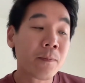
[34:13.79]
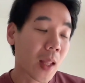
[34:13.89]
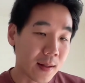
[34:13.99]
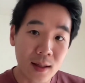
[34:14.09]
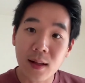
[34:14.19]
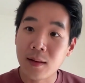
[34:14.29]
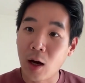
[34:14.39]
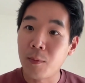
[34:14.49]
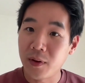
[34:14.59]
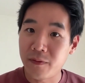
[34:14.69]
And that
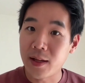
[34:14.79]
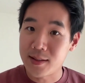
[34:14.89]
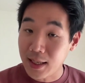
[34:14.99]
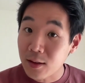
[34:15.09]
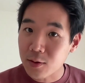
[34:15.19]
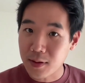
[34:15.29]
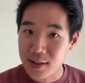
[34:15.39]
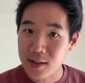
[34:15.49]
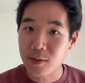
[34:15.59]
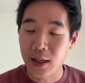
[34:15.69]
endowment fund's
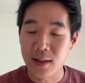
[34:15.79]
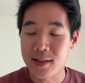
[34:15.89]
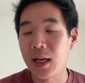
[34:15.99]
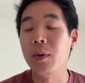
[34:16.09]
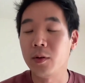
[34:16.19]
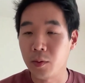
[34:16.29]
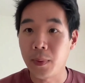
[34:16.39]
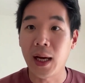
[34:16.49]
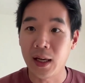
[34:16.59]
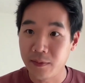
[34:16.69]
interest rate is able to
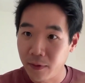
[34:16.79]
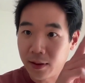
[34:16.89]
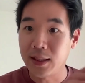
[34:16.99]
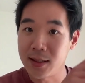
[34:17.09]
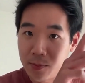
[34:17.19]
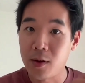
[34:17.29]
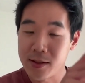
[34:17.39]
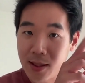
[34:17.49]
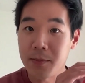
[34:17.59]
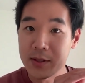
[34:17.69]
pay for these small
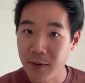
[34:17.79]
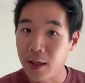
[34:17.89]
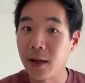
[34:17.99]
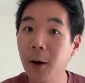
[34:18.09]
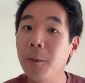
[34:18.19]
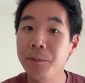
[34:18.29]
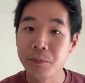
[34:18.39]
sums right now.